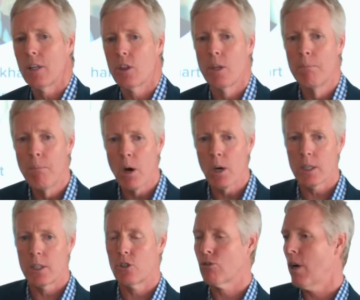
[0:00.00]
that the
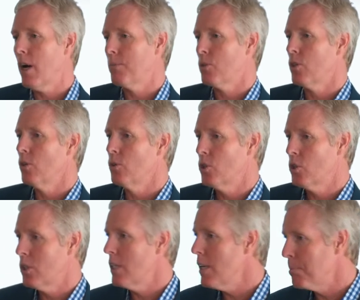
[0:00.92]
markets dropped so
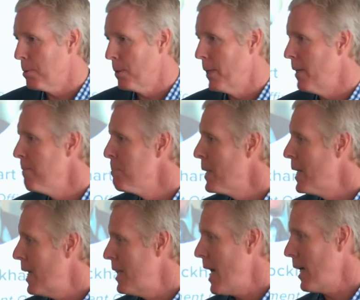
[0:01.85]
steeply
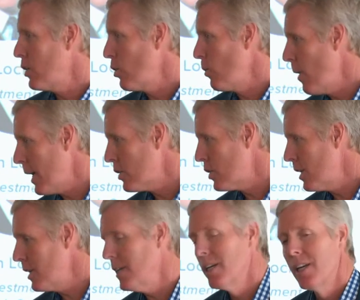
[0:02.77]
in that
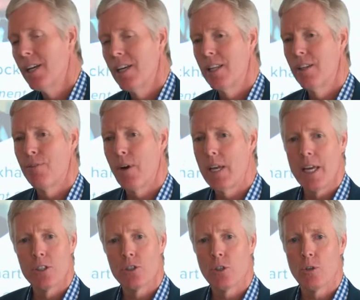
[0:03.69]
correction, in the
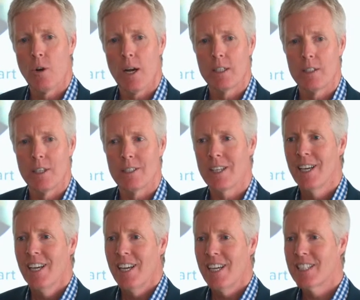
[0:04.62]
financial crisis,
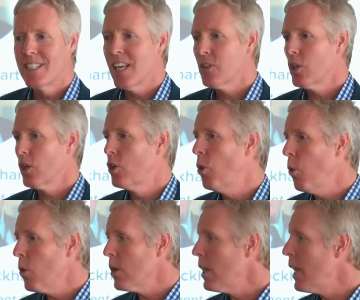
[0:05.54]
it's that the
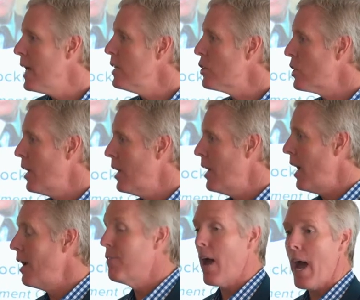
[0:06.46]
correlation
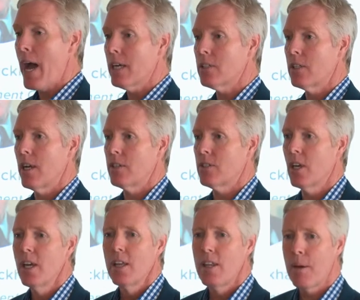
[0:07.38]
of assets
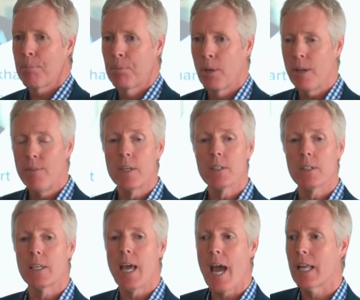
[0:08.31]
that
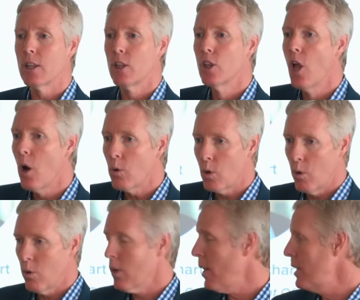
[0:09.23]
previously had low
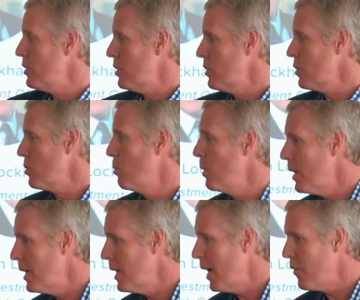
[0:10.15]
correlations to
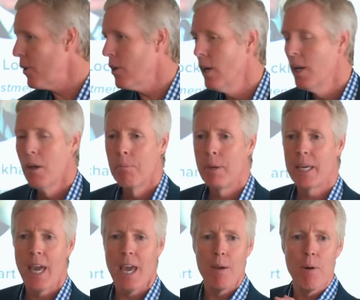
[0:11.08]
one another
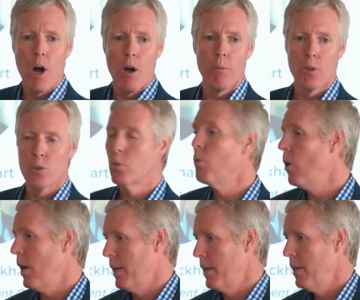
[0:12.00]
became almost
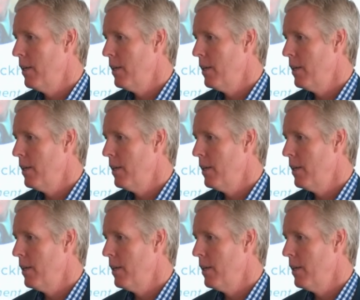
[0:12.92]
one.